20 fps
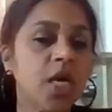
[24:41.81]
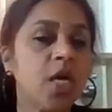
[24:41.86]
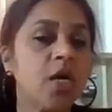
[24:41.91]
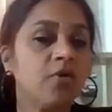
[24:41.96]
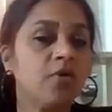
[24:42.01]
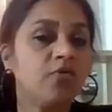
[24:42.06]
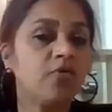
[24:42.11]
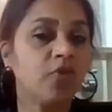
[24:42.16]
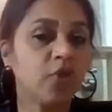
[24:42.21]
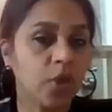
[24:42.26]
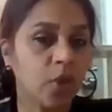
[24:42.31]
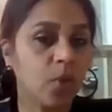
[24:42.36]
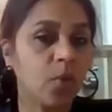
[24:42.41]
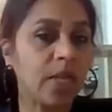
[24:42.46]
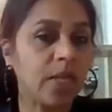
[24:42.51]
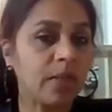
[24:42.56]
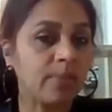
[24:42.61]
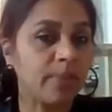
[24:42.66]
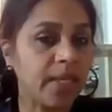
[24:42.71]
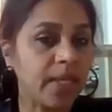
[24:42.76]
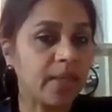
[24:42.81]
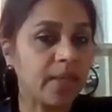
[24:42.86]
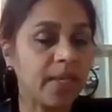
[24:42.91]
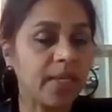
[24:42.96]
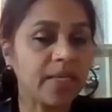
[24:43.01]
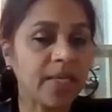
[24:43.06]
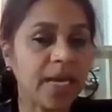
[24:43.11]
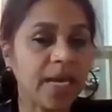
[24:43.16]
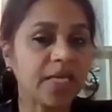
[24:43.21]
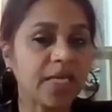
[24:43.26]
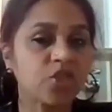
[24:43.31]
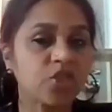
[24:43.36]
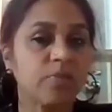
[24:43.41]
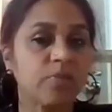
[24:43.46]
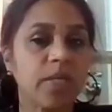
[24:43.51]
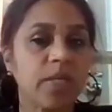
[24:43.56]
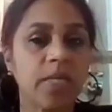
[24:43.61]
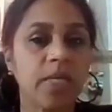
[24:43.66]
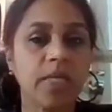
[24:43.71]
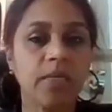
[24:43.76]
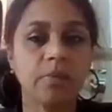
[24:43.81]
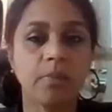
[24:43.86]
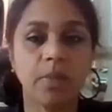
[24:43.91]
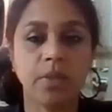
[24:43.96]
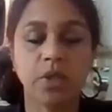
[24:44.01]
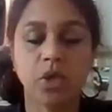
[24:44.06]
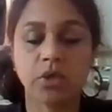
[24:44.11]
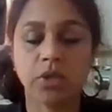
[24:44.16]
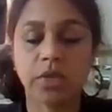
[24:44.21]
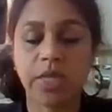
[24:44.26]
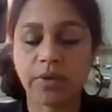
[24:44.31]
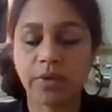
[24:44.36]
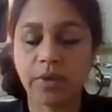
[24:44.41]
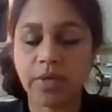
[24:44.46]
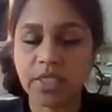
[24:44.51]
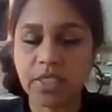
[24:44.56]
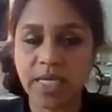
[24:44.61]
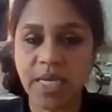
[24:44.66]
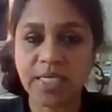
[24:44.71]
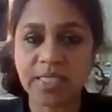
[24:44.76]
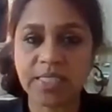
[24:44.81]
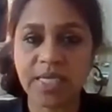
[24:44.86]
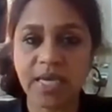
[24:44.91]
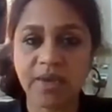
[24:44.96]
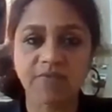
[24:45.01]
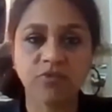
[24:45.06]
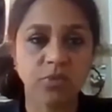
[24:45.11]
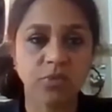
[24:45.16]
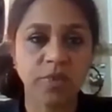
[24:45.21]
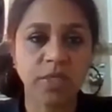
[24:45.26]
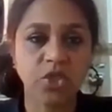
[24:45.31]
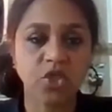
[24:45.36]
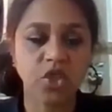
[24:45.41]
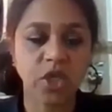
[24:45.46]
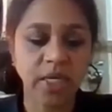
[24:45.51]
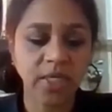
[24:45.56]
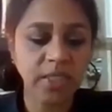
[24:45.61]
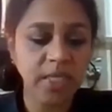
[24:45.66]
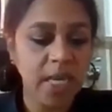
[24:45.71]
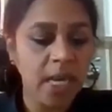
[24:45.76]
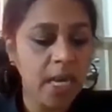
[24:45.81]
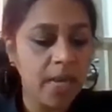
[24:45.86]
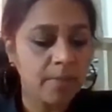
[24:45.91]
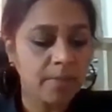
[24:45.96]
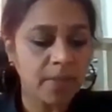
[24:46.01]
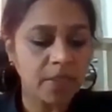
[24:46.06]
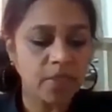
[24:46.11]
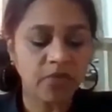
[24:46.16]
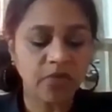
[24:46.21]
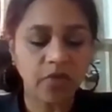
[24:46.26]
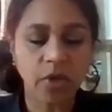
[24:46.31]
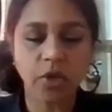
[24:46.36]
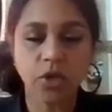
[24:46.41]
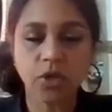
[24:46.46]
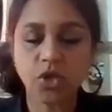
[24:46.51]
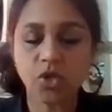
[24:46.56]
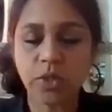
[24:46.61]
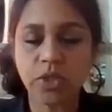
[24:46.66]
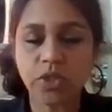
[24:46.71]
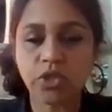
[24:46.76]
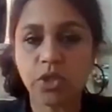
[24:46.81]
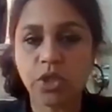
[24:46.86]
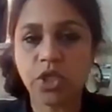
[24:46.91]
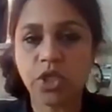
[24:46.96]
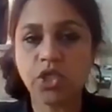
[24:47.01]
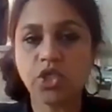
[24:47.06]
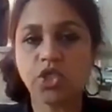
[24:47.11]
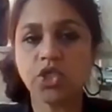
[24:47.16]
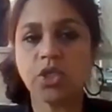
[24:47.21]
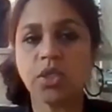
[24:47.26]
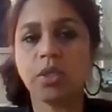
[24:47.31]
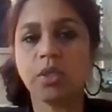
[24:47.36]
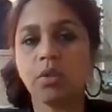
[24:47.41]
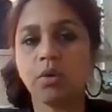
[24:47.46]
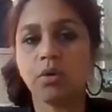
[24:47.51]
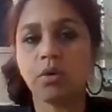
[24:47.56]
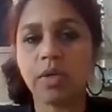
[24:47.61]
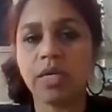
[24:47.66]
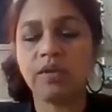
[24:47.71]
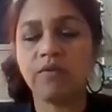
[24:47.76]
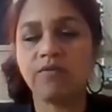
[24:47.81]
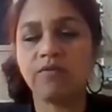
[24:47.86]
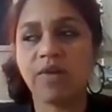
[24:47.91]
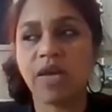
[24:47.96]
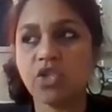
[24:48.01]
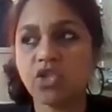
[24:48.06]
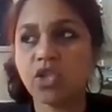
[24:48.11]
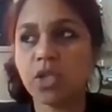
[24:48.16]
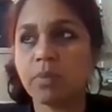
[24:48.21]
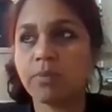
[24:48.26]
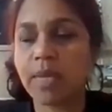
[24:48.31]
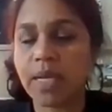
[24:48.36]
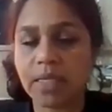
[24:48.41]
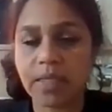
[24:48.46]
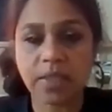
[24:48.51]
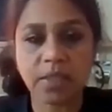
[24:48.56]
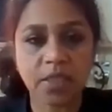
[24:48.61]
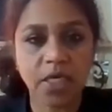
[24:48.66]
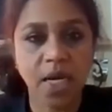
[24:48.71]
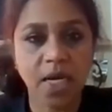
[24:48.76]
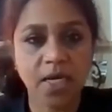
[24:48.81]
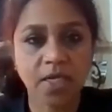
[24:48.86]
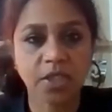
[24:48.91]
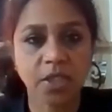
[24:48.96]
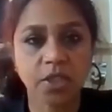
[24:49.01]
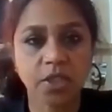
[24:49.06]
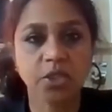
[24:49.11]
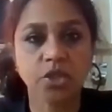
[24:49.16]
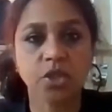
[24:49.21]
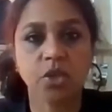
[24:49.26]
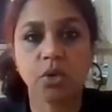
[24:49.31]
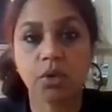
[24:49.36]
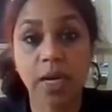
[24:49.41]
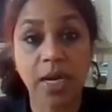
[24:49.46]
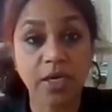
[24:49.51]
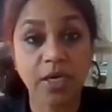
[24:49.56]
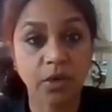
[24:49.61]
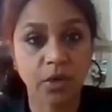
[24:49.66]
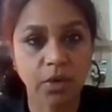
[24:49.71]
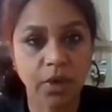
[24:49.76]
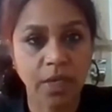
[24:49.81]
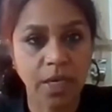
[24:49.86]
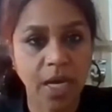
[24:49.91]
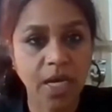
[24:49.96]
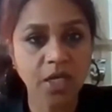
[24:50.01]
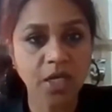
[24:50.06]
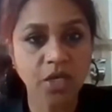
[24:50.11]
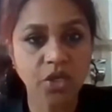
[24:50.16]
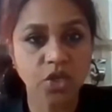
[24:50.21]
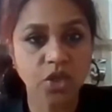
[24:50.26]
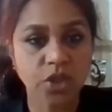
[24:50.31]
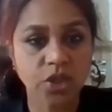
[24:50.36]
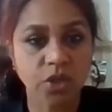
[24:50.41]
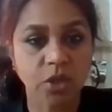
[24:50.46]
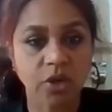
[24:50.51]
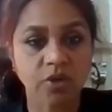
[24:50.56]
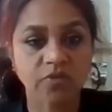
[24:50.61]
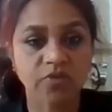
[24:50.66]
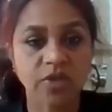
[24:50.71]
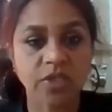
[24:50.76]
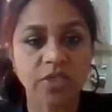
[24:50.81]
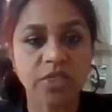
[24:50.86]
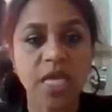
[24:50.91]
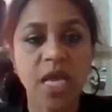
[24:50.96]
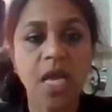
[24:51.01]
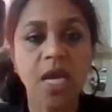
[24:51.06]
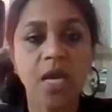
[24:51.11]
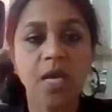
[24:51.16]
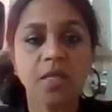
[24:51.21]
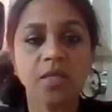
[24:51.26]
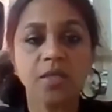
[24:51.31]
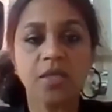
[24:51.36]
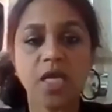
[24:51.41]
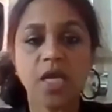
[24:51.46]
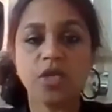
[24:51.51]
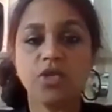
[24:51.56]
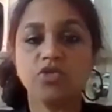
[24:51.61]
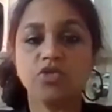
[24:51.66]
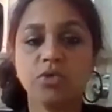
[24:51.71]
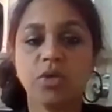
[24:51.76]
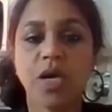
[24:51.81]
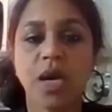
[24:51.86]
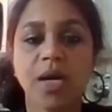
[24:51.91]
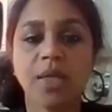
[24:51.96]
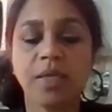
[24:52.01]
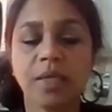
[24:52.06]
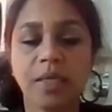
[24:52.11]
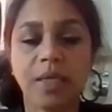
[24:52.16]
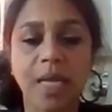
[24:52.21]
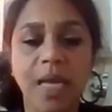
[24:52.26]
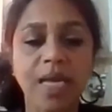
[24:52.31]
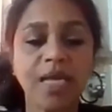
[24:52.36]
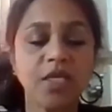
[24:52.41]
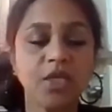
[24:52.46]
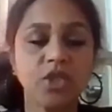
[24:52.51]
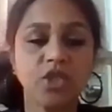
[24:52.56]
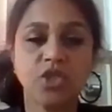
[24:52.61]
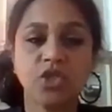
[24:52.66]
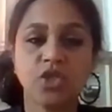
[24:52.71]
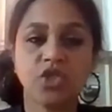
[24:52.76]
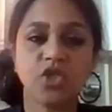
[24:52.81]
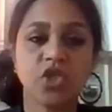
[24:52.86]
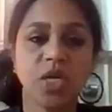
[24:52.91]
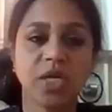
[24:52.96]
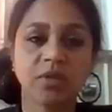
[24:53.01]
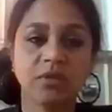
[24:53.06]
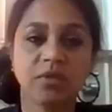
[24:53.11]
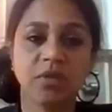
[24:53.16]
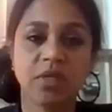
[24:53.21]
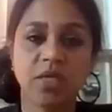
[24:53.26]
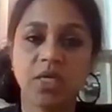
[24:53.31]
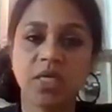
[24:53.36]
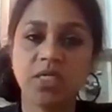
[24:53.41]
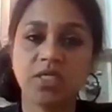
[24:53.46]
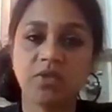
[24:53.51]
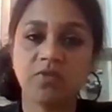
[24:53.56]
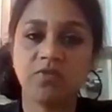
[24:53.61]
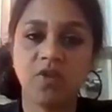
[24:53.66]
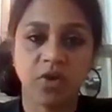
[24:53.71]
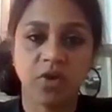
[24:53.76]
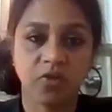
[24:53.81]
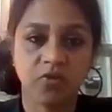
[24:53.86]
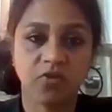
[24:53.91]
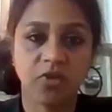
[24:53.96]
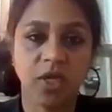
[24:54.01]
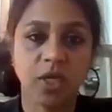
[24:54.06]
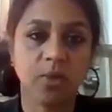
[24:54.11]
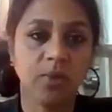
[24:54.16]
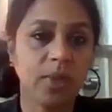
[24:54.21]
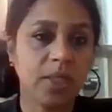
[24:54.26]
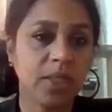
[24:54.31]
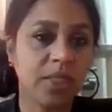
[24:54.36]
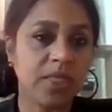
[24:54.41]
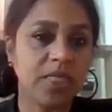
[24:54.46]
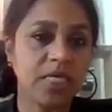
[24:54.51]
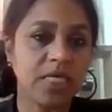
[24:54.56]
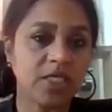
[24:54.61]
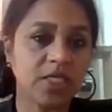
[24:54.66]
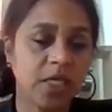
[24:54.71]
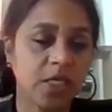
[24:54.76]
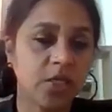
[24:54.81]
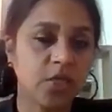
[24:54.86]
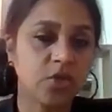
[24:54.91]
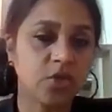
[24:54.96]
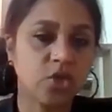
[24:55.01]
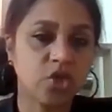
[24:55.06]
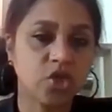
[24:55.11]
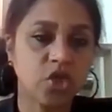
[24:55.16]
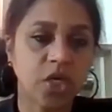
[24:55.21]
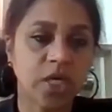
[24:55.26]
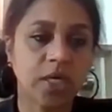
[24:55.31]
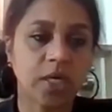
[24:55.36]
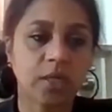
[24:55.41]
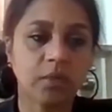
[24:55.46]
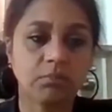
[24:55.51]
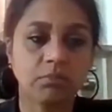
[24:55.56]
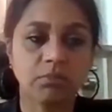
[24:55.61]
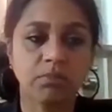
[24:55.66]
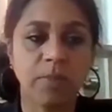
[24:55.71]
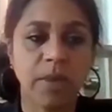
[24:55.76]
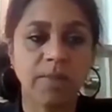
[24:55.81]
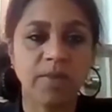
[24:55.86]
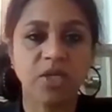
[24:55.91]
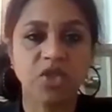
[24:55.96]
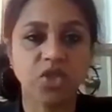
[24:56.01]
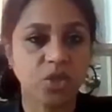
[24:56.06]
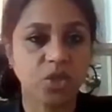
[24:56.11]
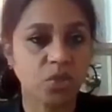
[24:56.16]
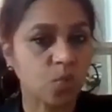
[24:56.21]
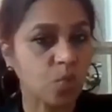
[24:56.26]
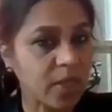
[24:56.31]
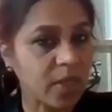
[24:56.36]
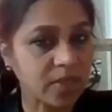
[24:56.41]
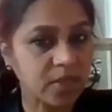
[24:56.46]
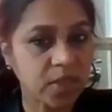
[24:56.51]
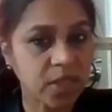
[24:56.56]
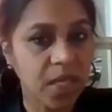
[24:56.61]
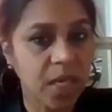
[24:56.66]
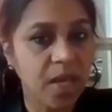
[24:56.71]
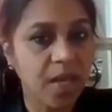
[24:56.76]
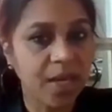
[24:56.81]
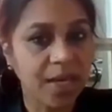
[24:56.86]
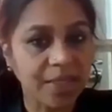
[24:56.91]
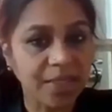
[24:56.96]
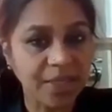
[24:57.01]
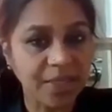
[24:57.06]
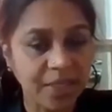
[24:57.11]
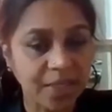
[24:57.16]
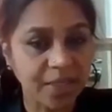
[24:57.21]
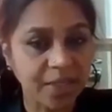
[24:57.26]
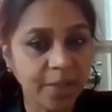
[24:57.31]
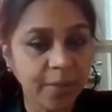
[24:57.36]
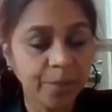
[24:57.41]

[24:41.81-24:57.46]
for your well-being. It has to be, your thyroid tests have to be checked. But if you go to a traditional or conventional medical doctor's or endocrinologist's office, they do not like to check these very frequently. They tell you to check it maybe just once a year,